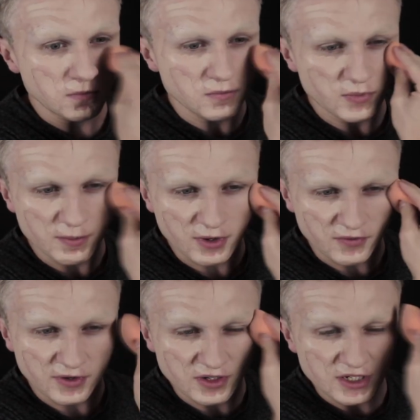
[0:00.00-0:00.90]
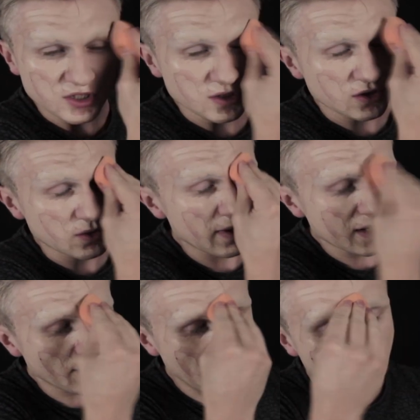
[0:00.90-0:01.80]
Primark foundation, their
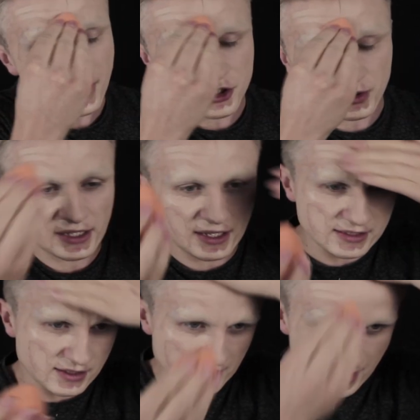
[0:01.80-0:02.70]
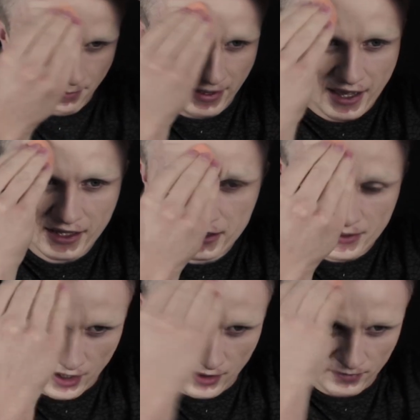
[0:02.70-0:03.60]
makeup actually isn't that bad,
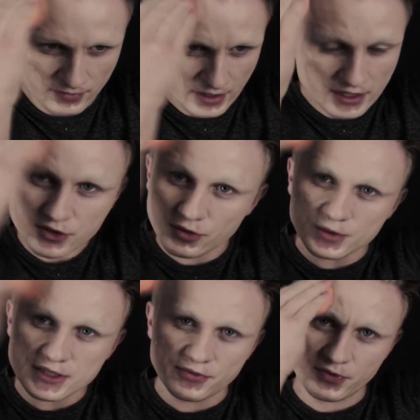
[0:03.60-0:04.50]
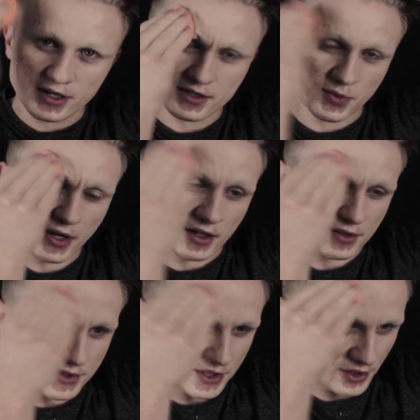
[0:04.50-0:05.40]
and it's cruelty-free as well,
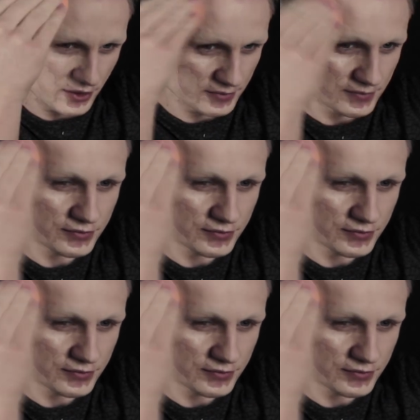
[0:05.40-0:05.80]
so